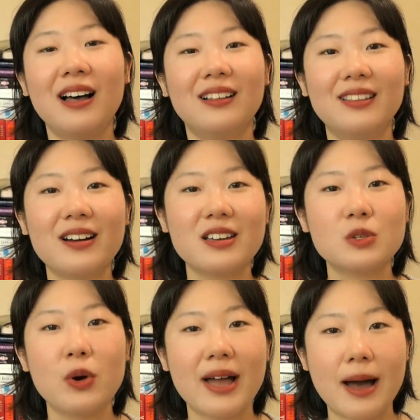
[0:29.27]
Luck
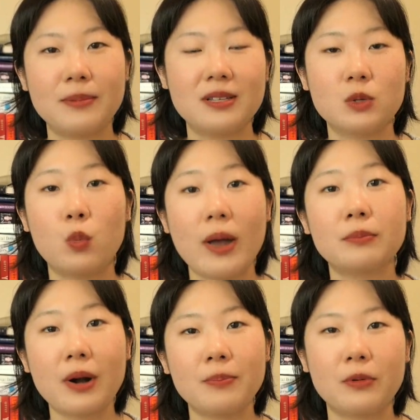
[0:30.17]
is what happens
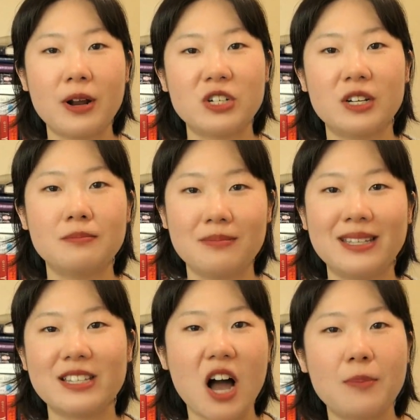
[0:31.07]
when preparation
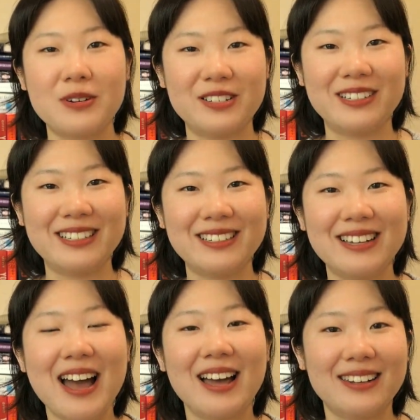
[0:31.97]
meets
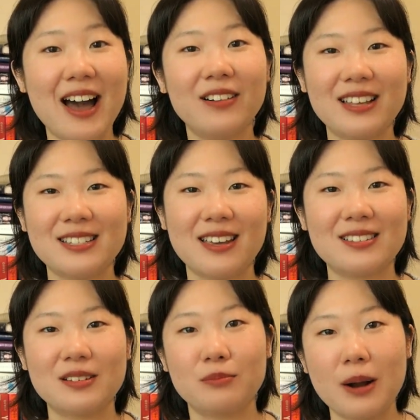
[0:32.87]
opportunity. Now let's get
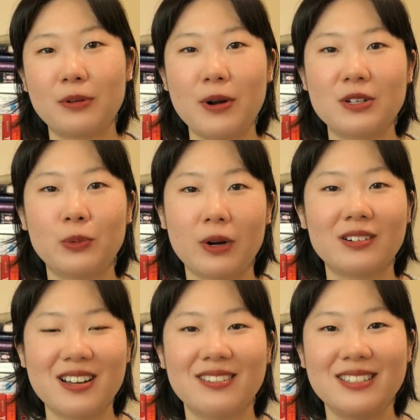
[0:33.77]
some preparation
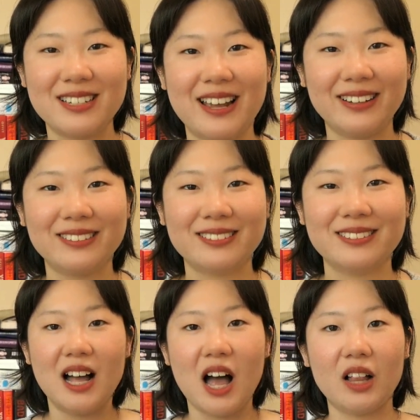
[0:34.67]
work done today.
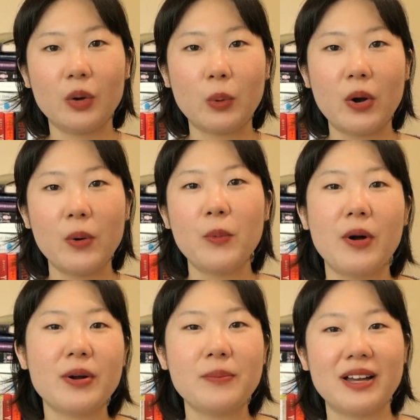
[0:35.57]
Hello world,
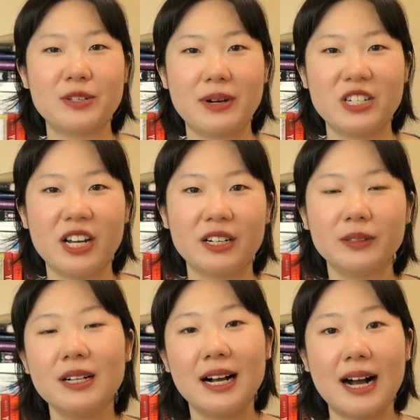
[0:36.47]
welcome back to my
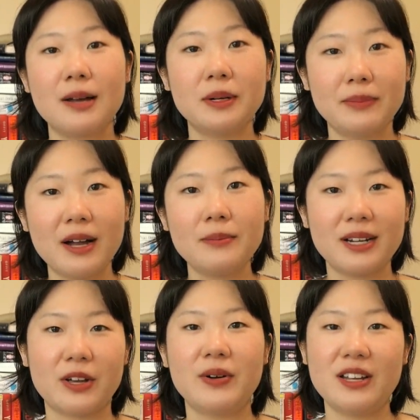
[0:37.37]
channel. I'm a
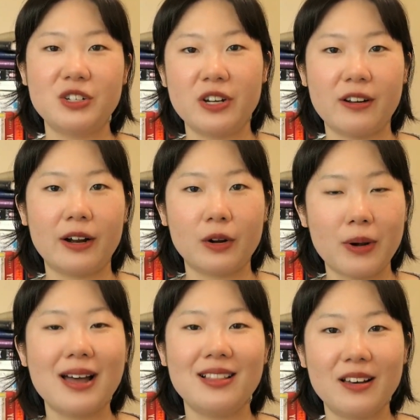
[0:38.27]
biomedical engineering
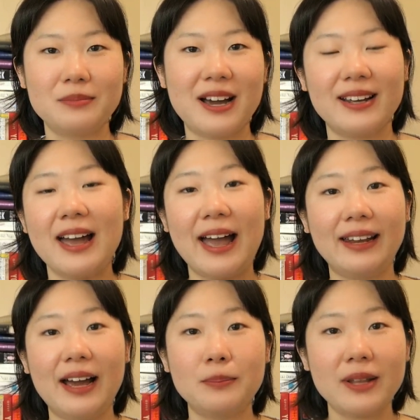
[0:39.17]
grad alumni,
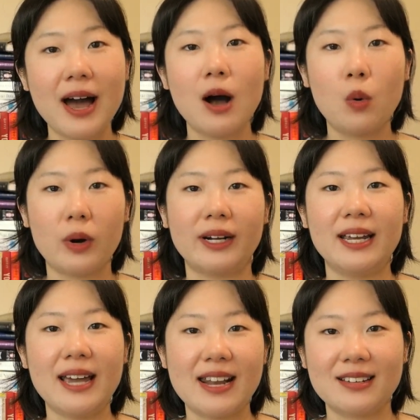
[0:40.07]
and I'm now
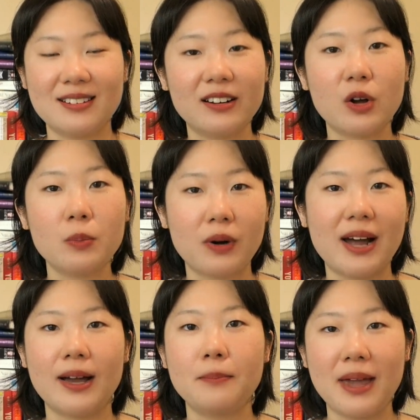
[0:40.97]
working at a clinical
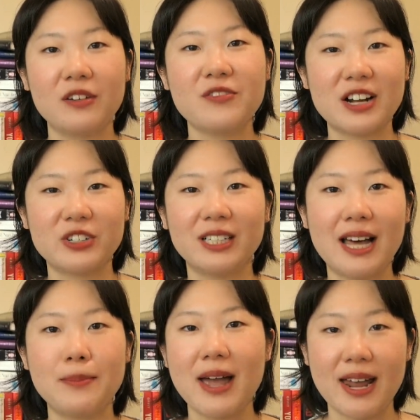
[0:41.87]
product manufacturing
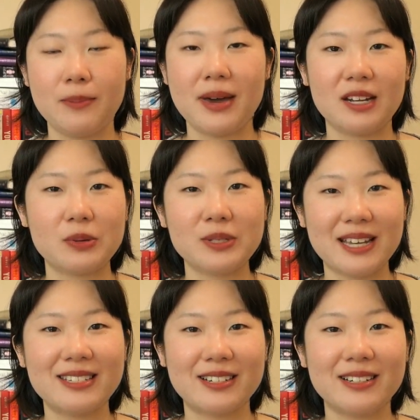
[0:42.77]
lab at a medical
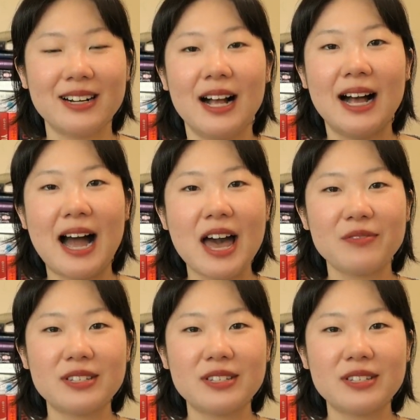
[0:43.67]
center. I have a